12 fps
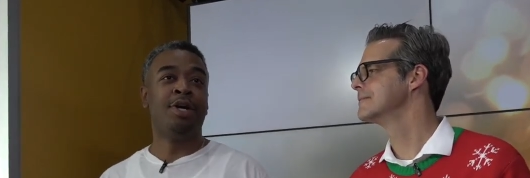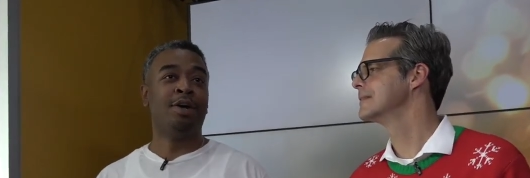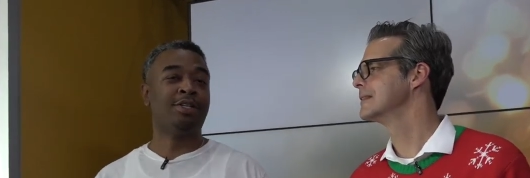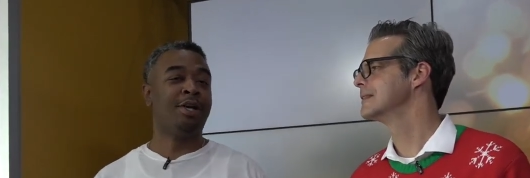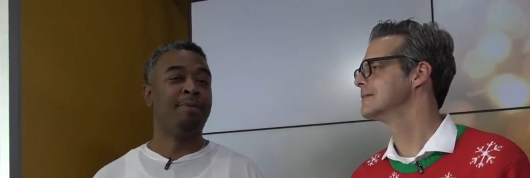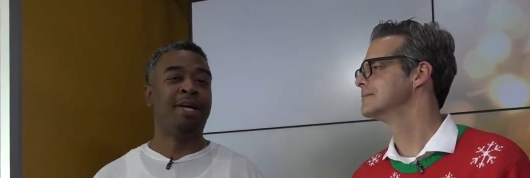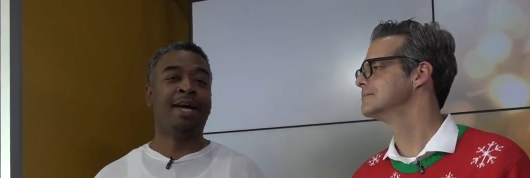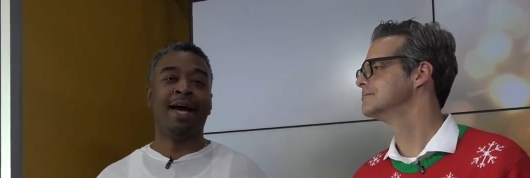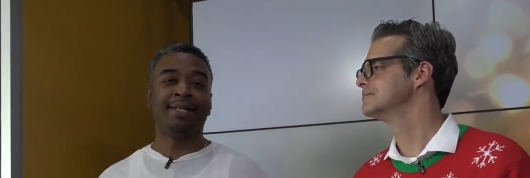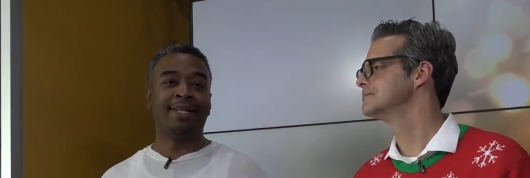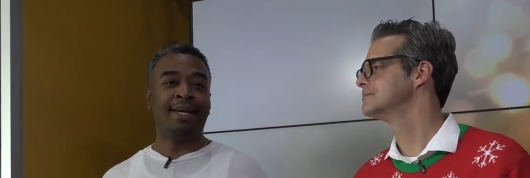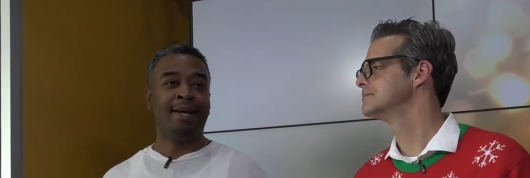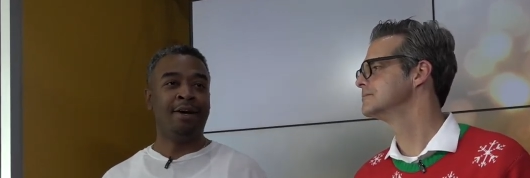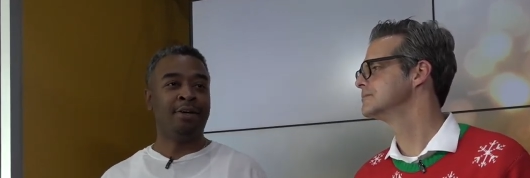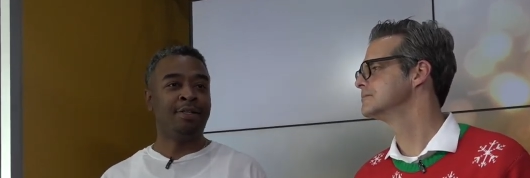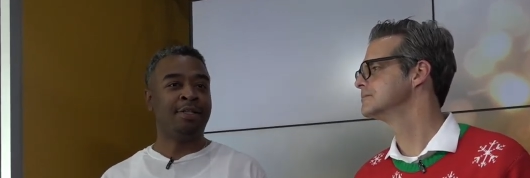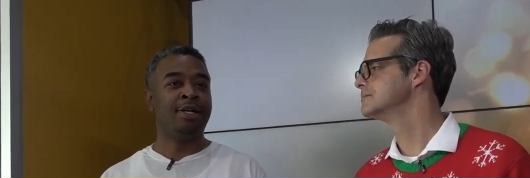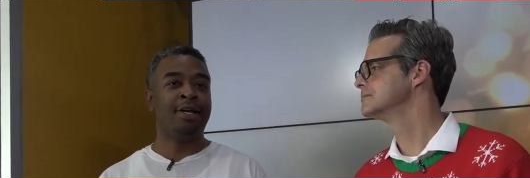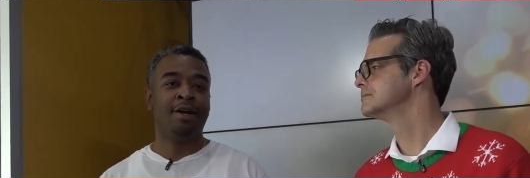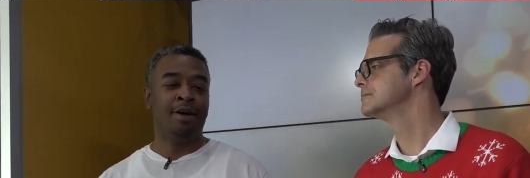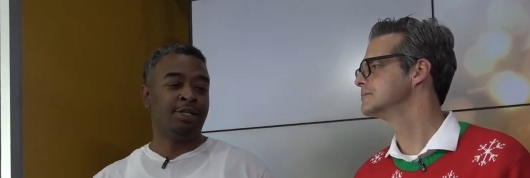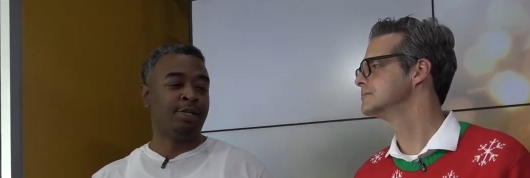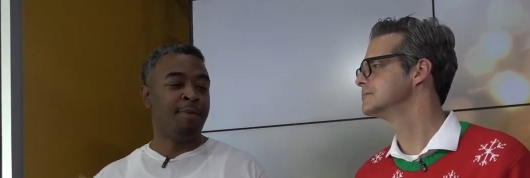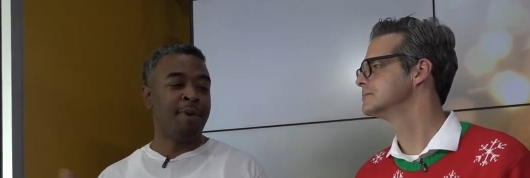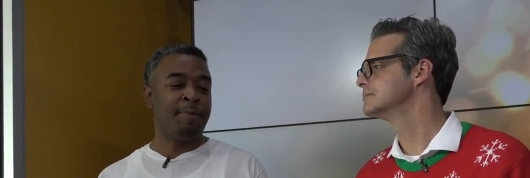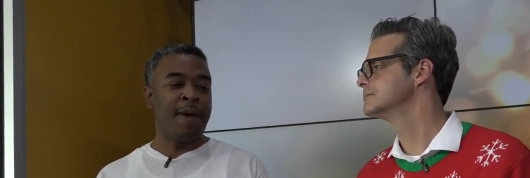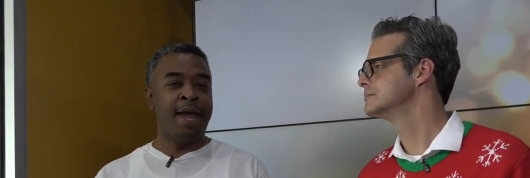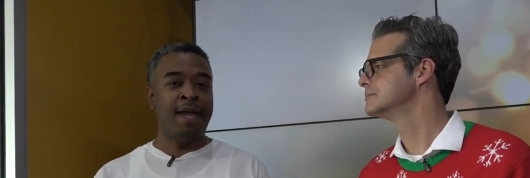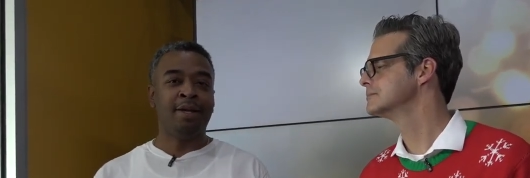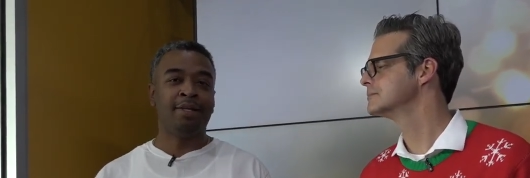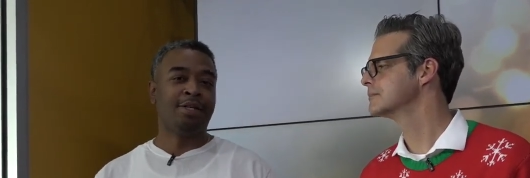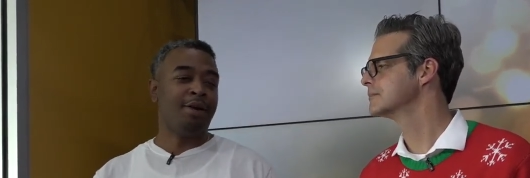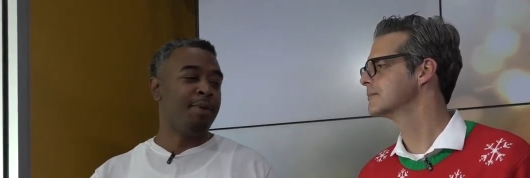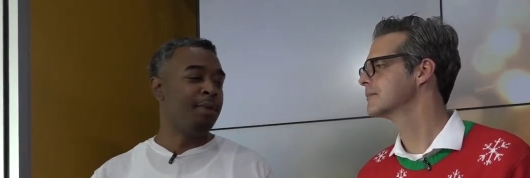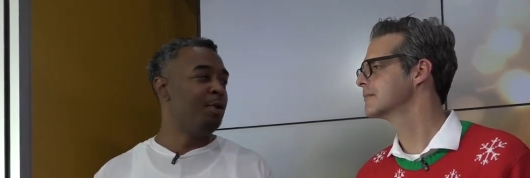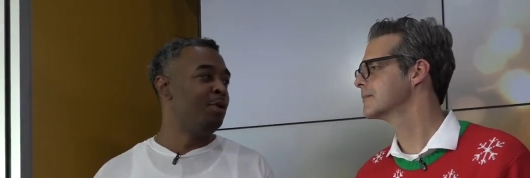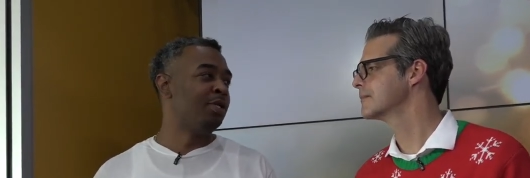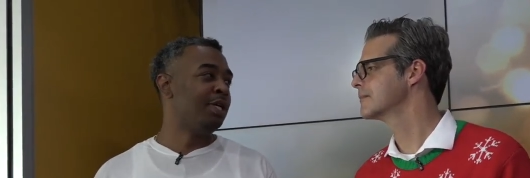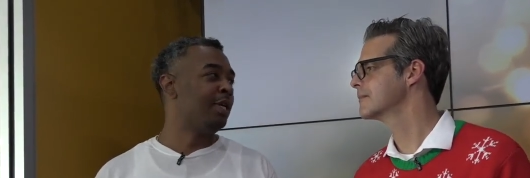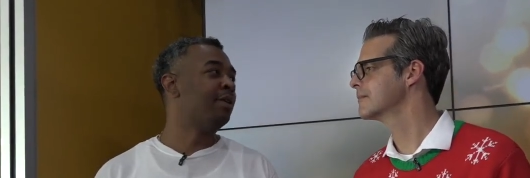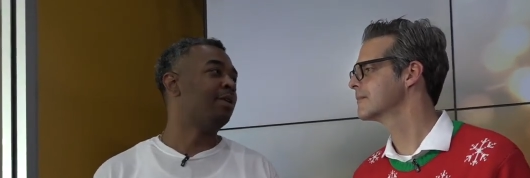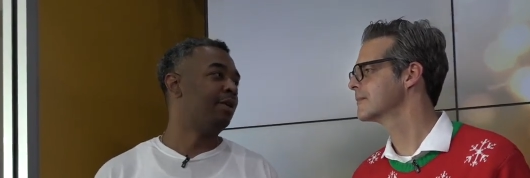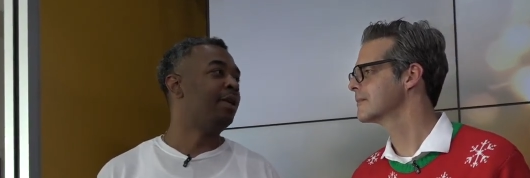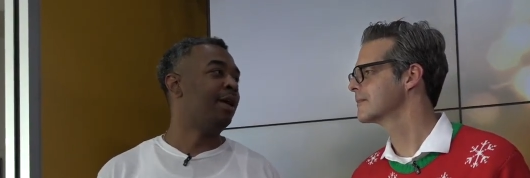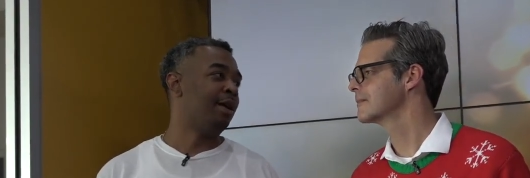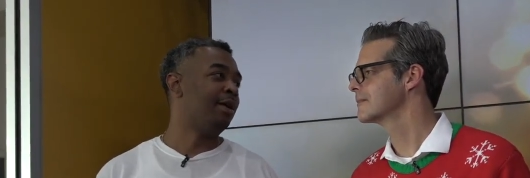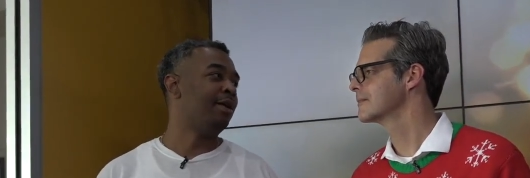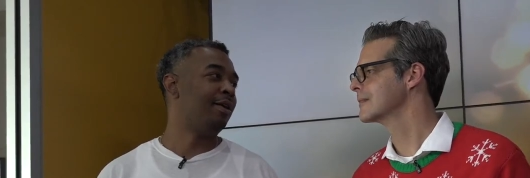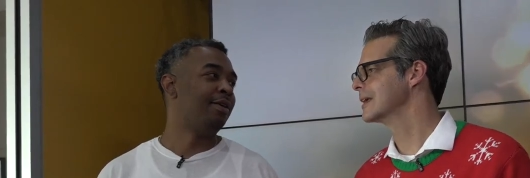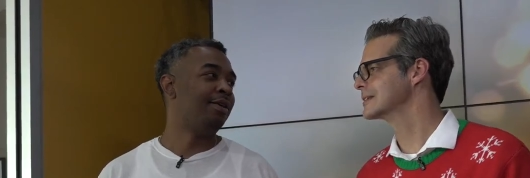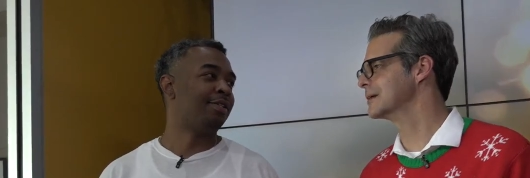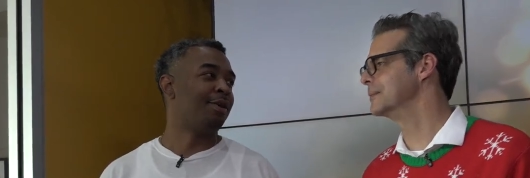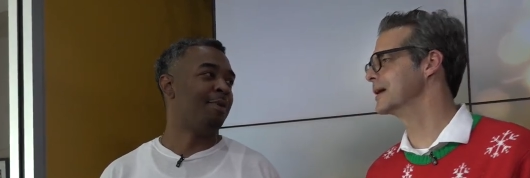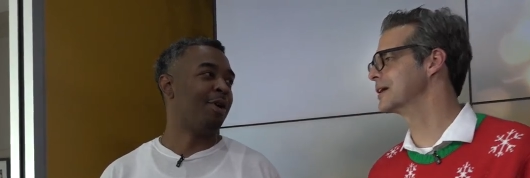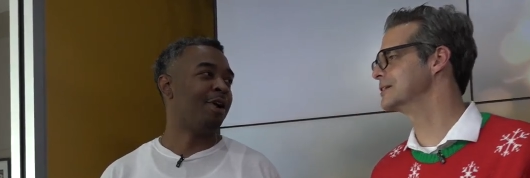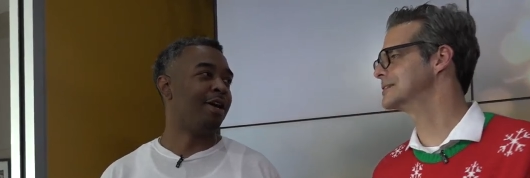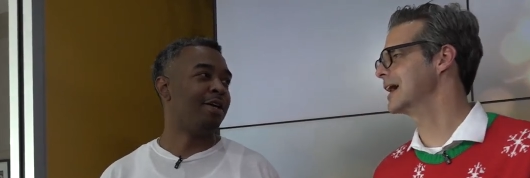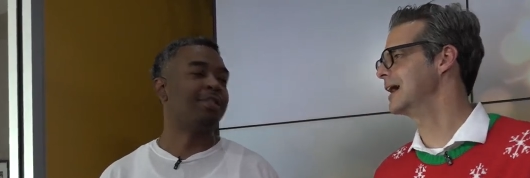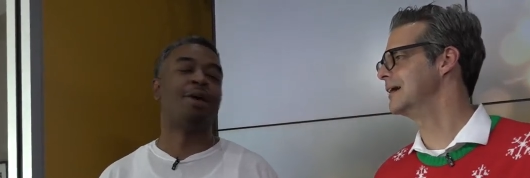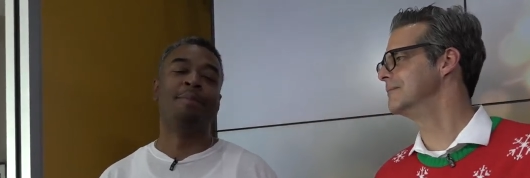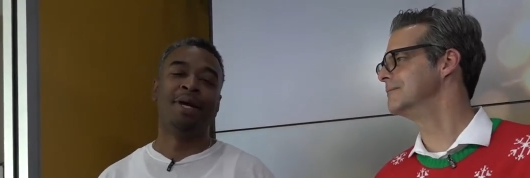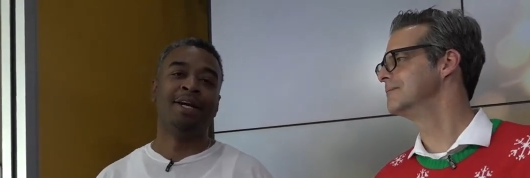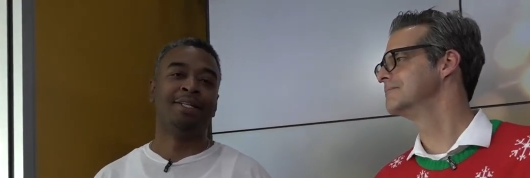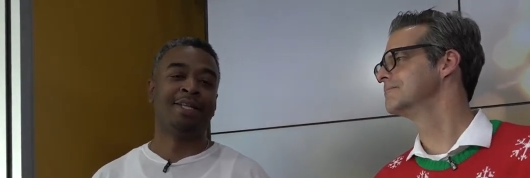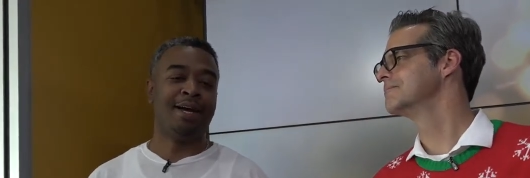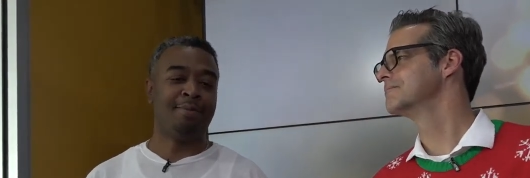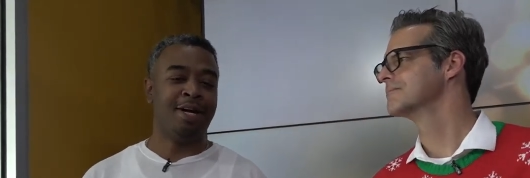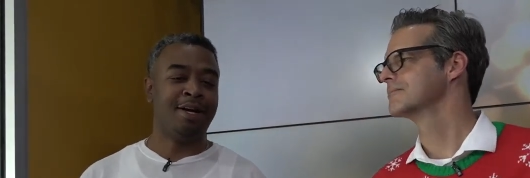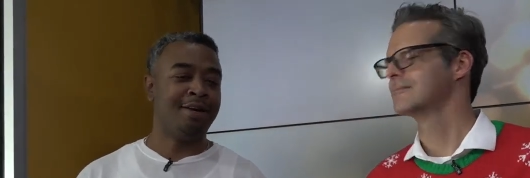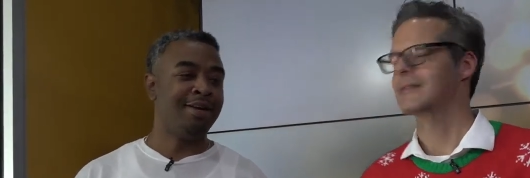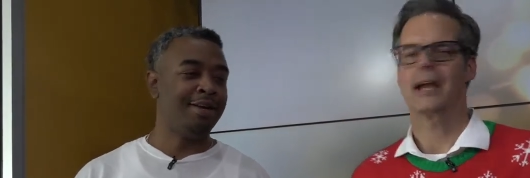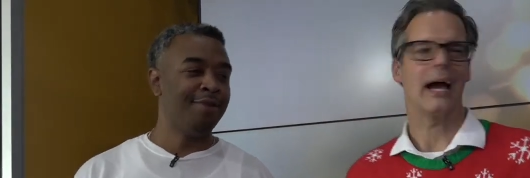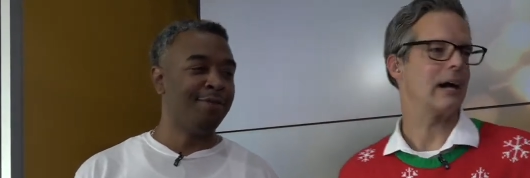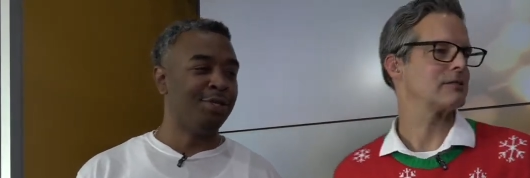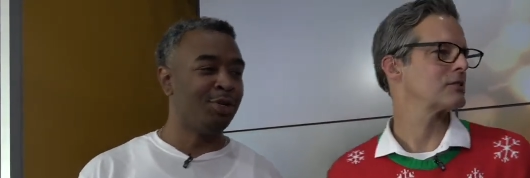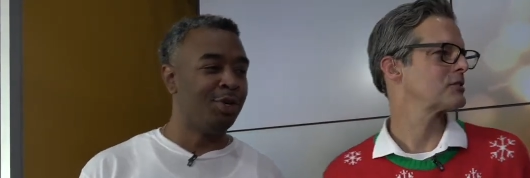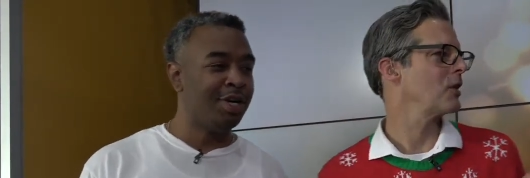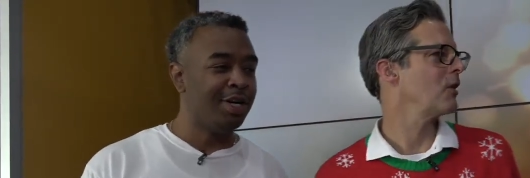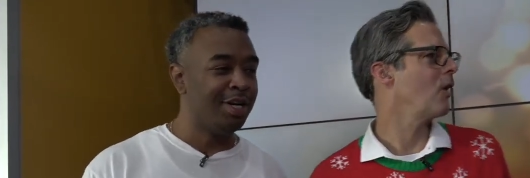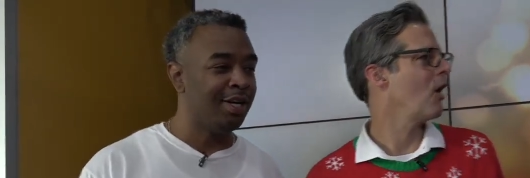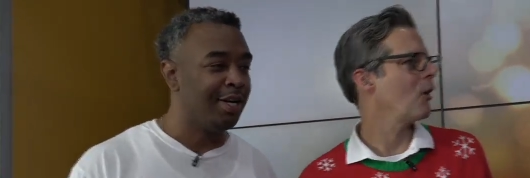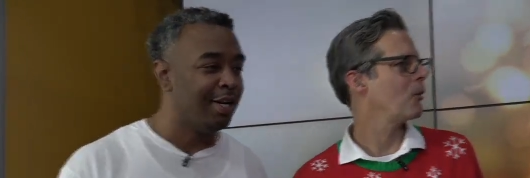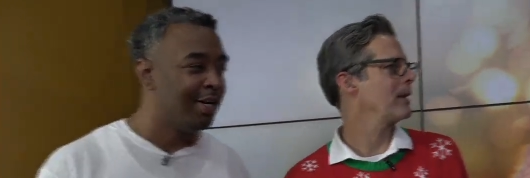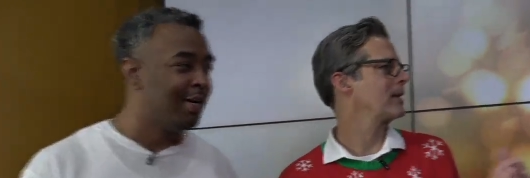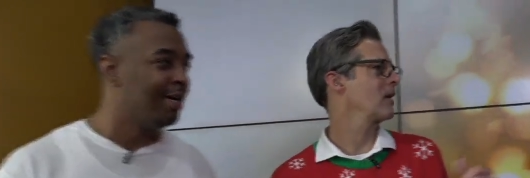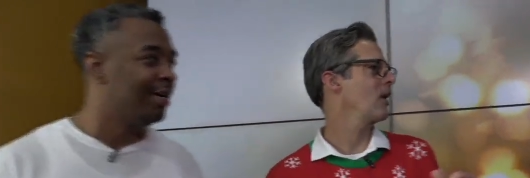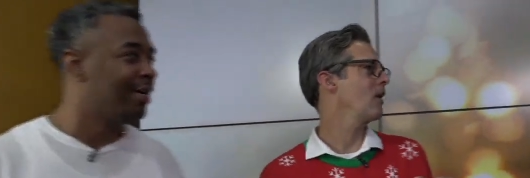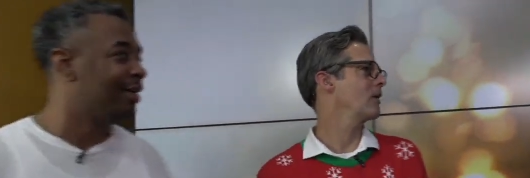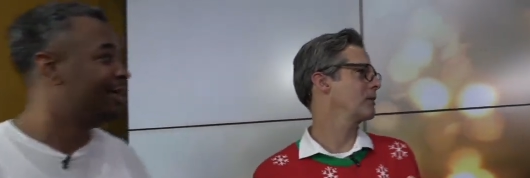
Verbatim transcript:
Speaker 1: know, it's going to be cocktails, it's going to be paint, it's going to be music. Yeah. It's going to be a good time. It's going to be a good time, yeah.
Speaker 2: House of Soul all weekend long,